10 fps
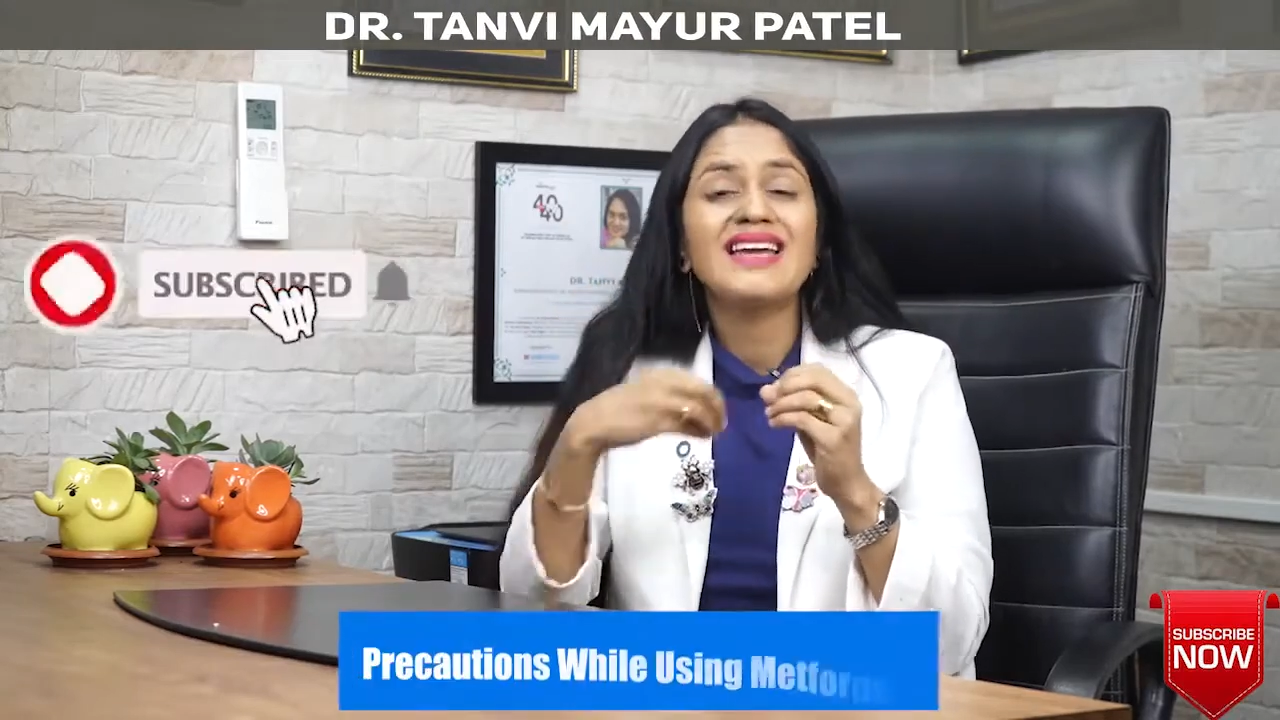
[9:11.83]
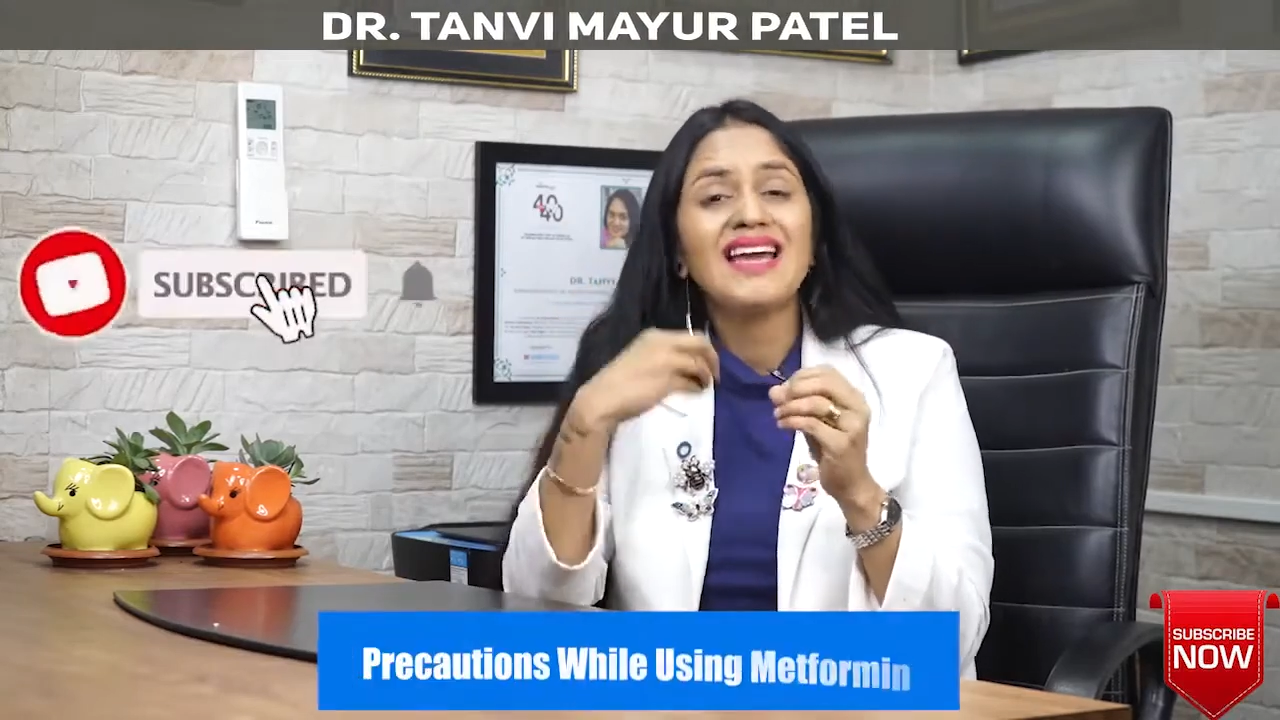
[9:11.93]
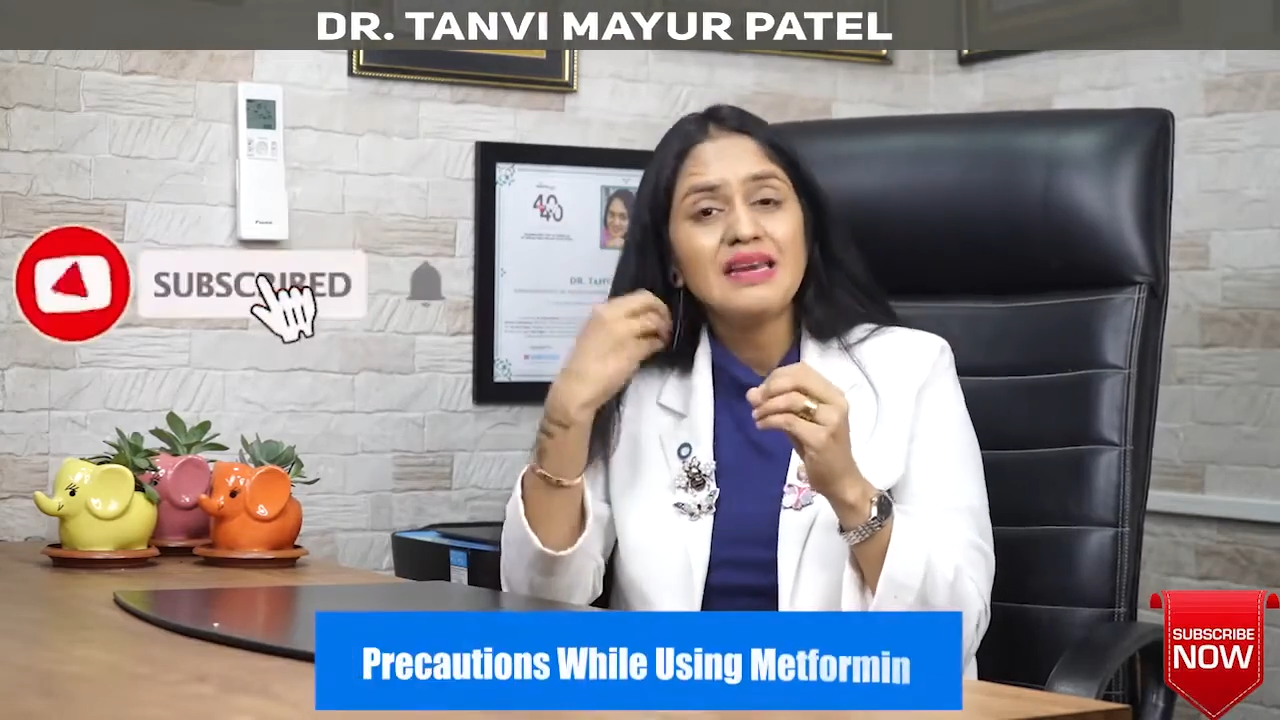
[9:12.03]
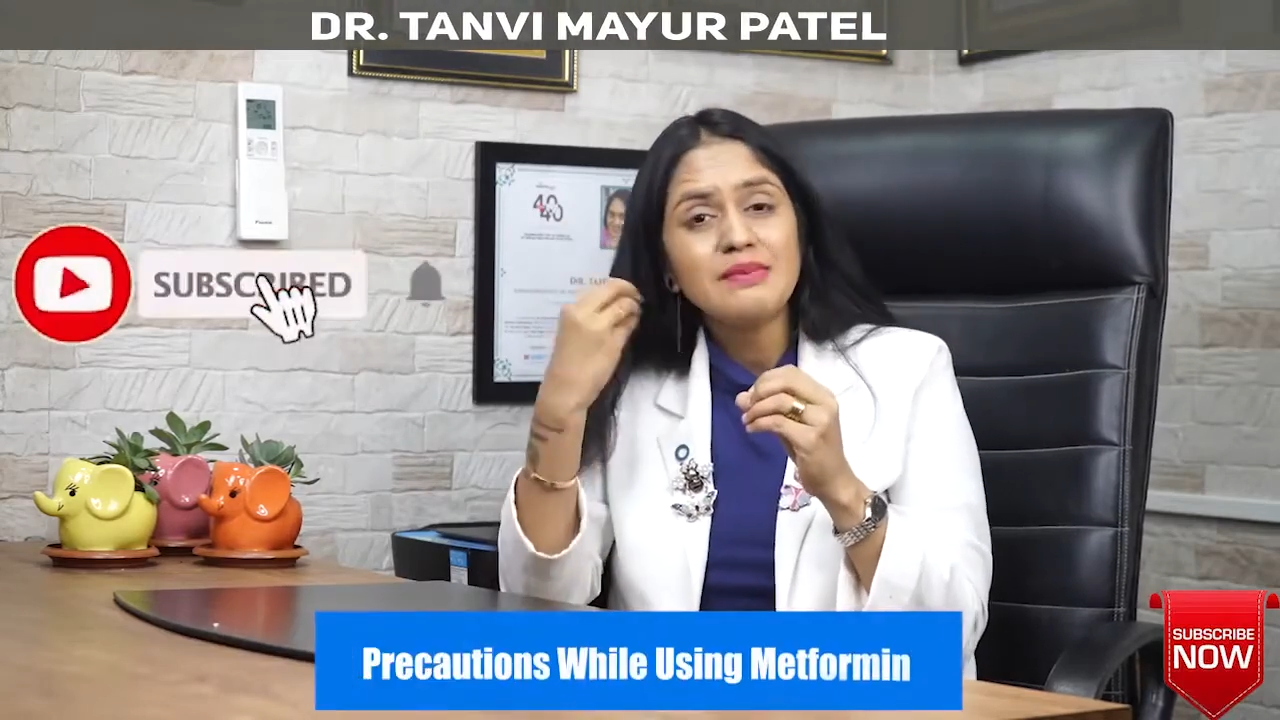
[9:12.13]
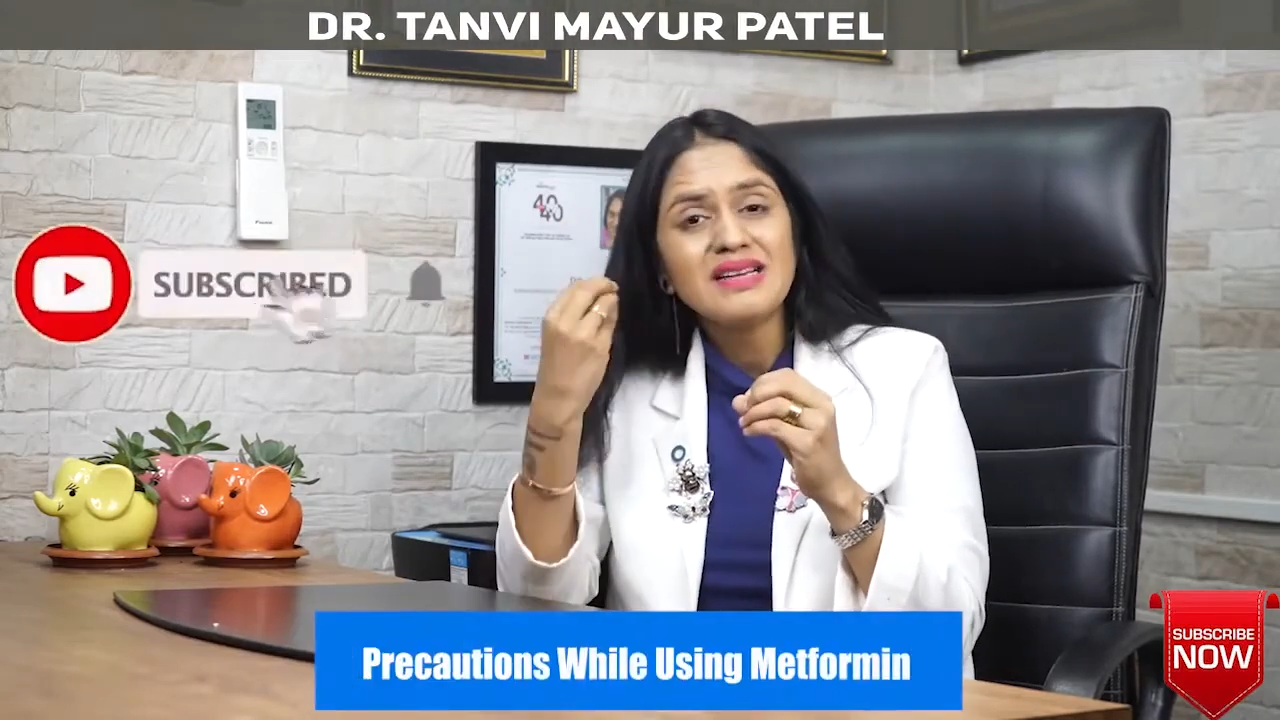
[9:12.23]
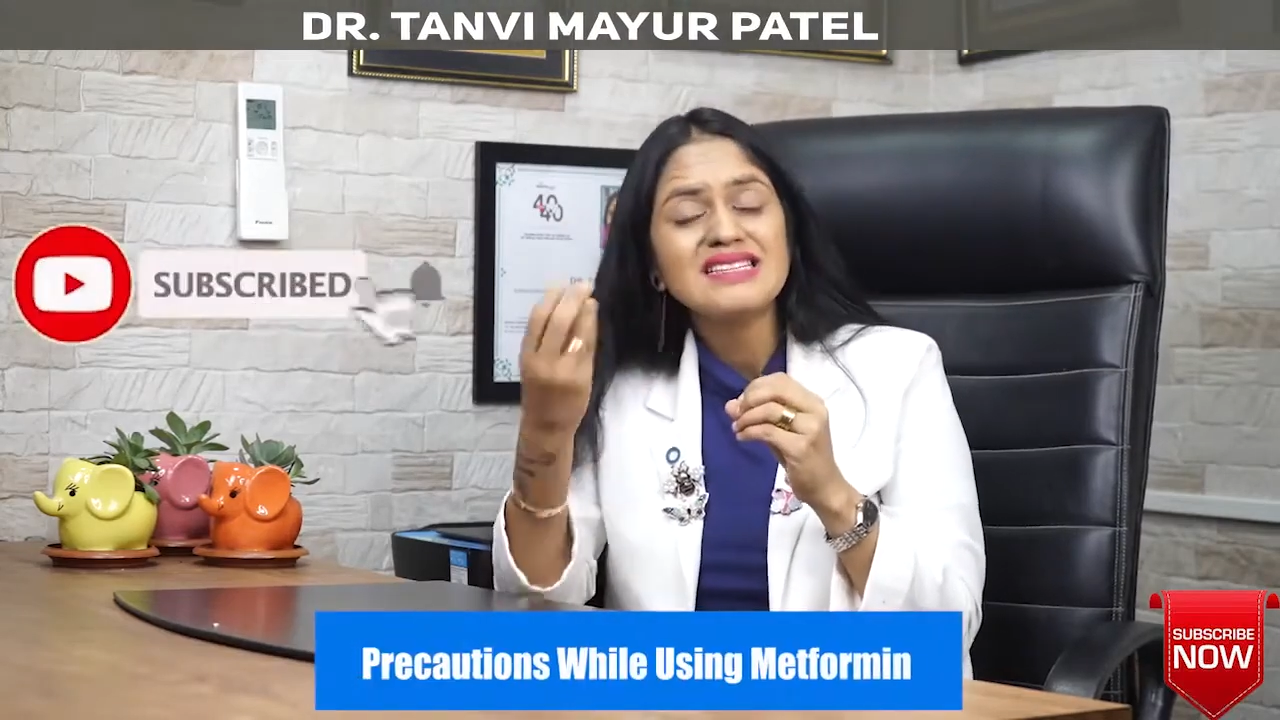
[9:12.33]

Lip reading: can be